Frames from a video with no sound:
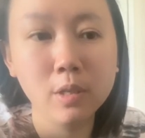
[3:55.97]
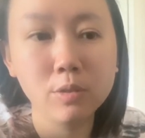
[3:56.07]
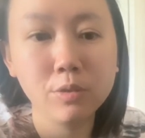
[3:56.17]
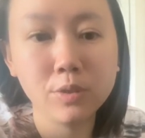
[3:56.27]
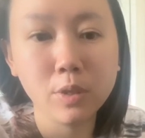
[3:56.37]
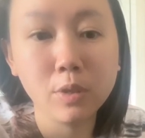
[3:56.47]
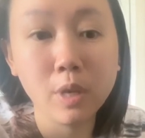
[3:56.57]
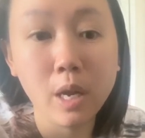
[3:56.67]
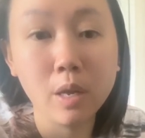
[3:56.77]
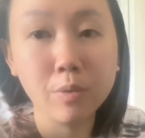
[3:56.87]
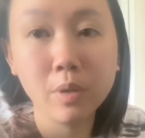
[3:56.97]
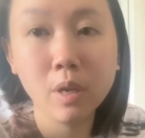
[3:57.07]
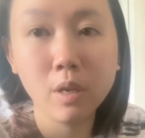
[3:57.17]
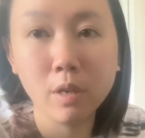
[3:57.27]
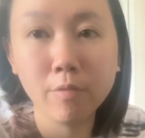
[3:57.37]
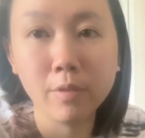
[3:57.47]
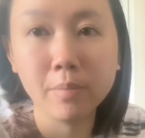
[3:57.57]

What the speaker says: So I really learn from